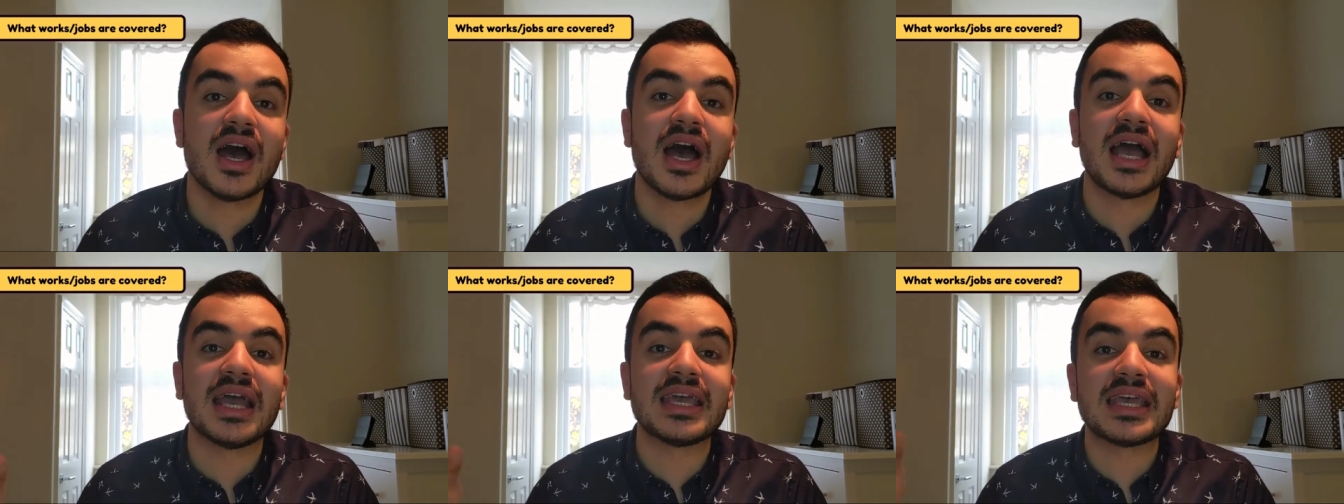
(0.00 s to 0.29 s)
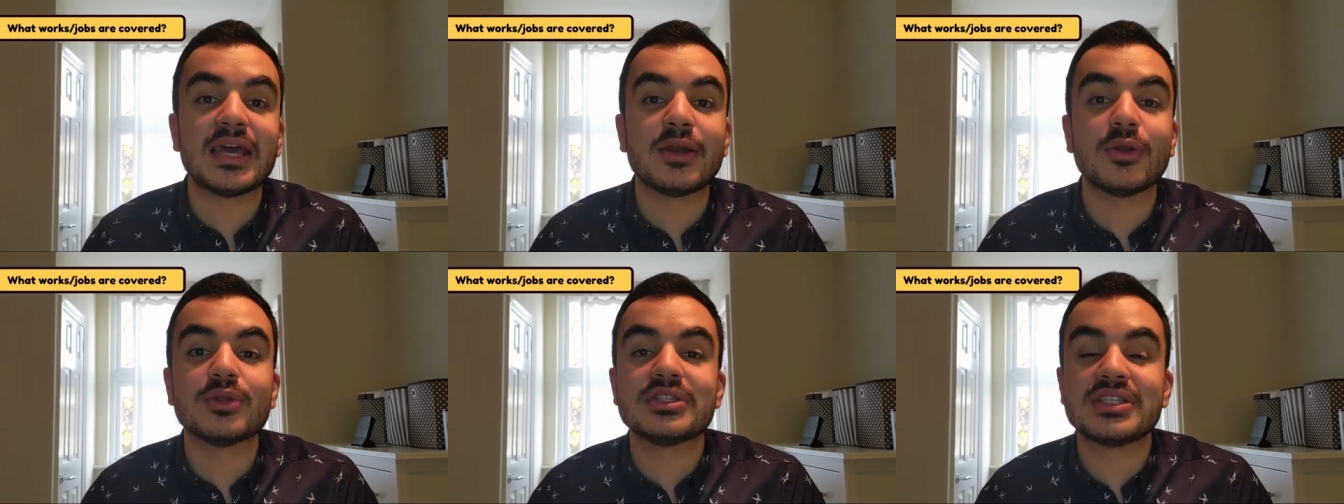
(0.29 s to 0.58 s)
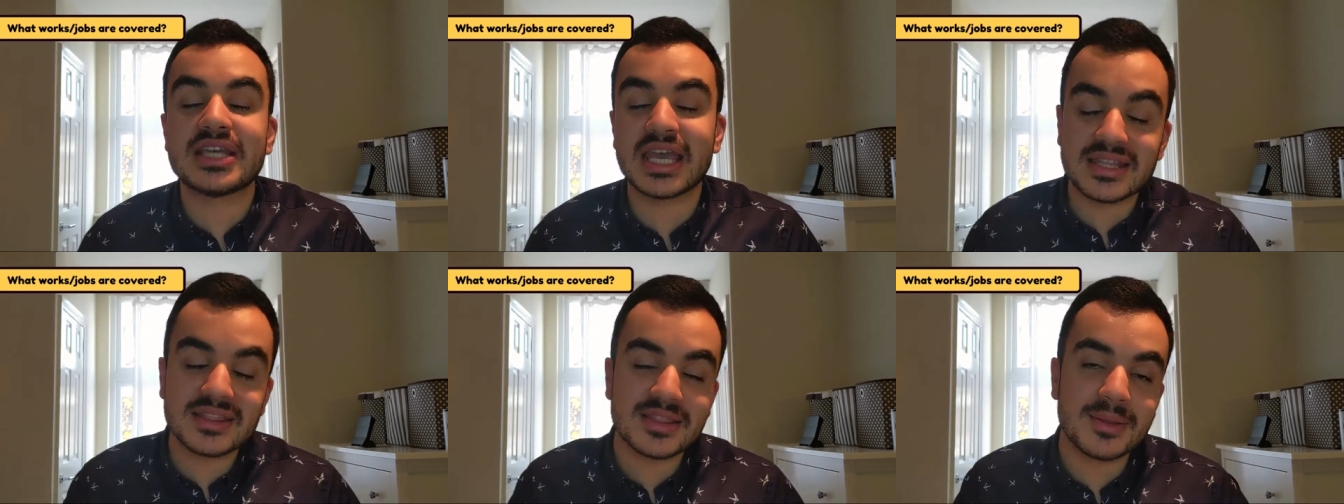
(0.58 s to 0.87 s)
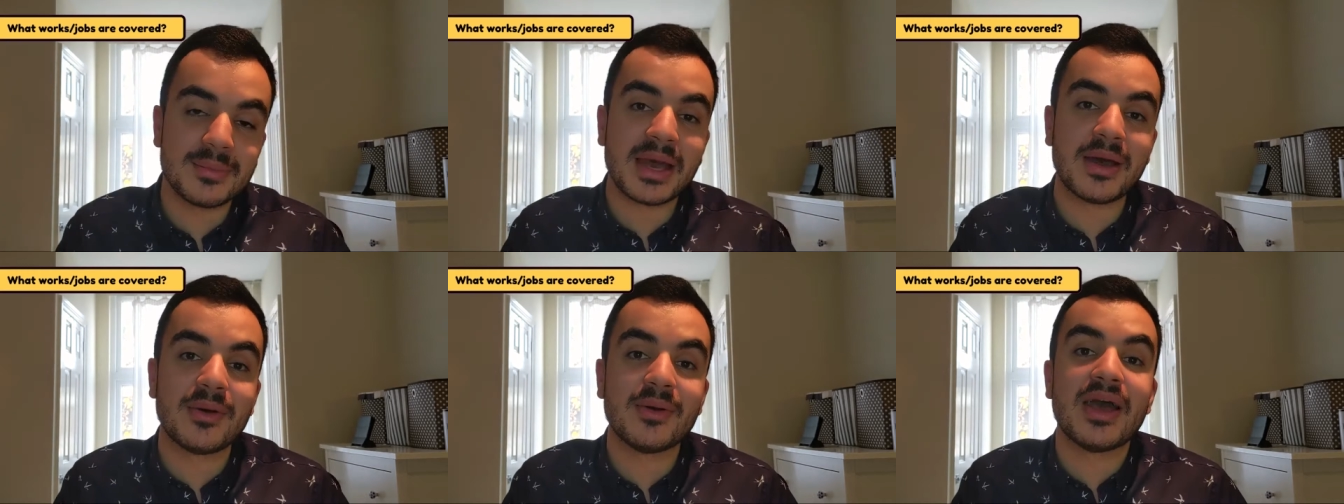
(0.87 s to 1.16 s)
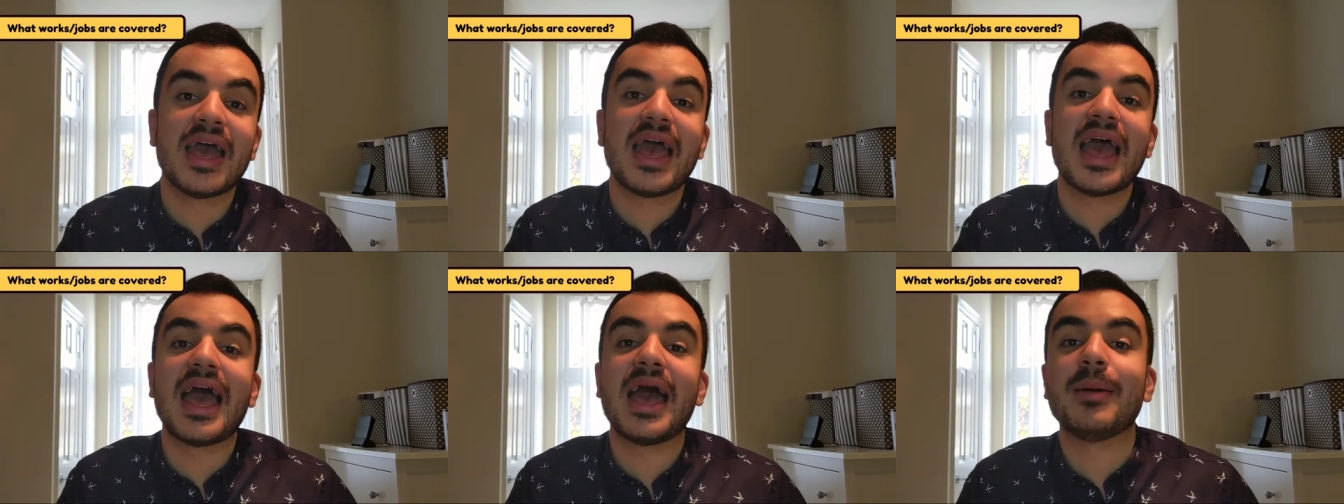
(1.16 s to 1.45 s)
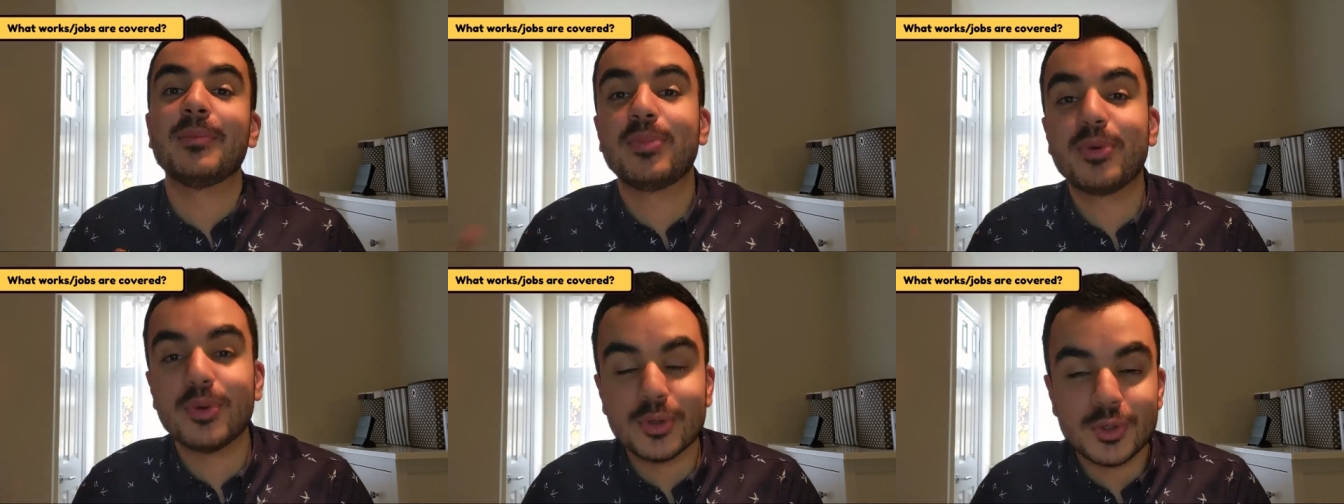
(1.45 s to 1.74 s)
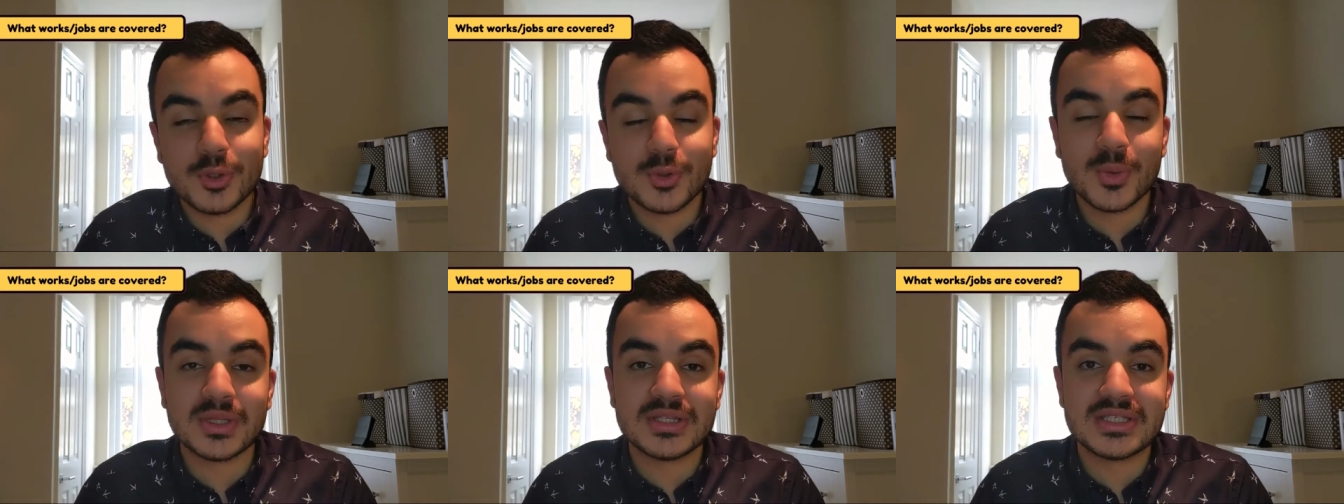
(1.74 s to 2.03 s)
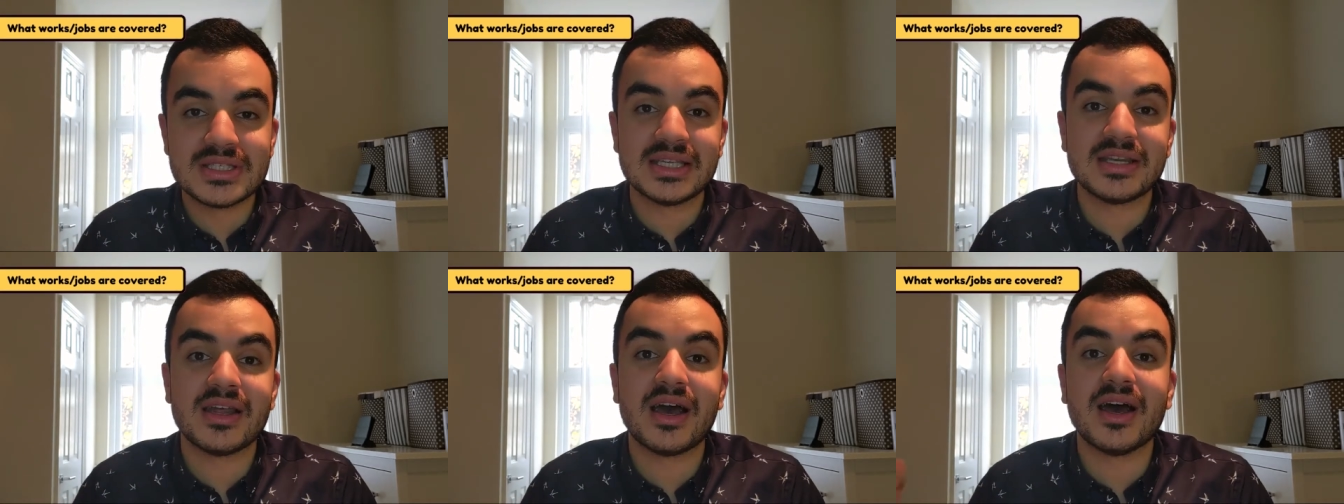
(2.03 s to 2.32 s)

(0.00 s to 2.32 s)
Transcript: I cannot take them out and put new ones in